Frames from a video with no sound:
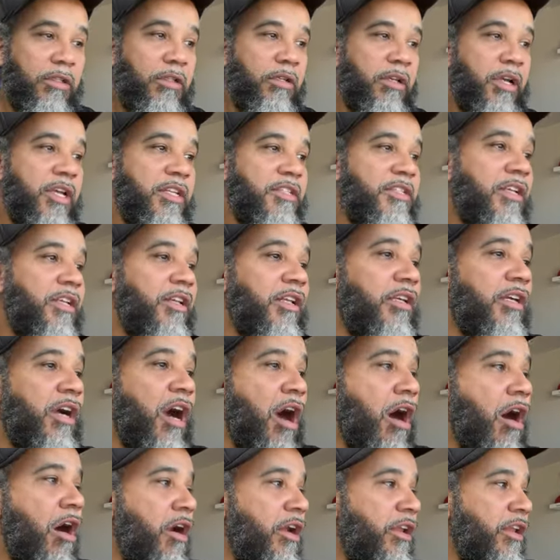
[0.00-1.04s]
It's in the
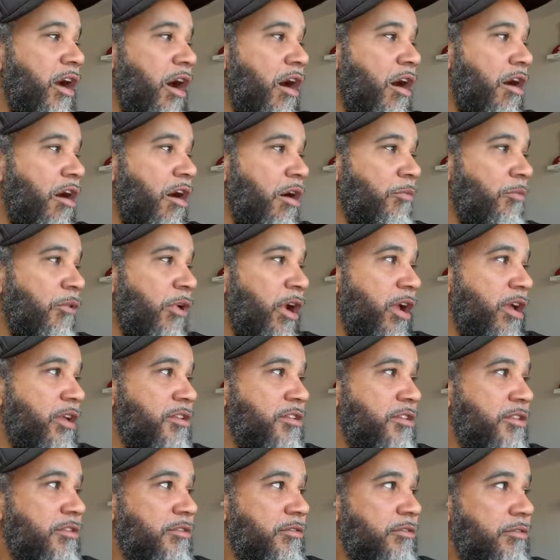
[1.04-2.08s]
car in the
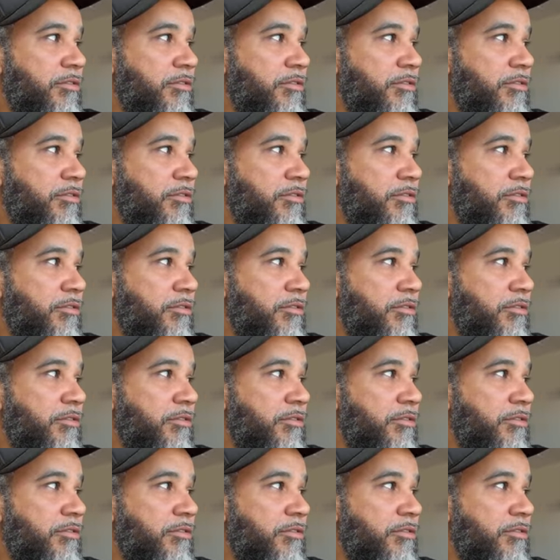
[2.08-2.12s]
armrest.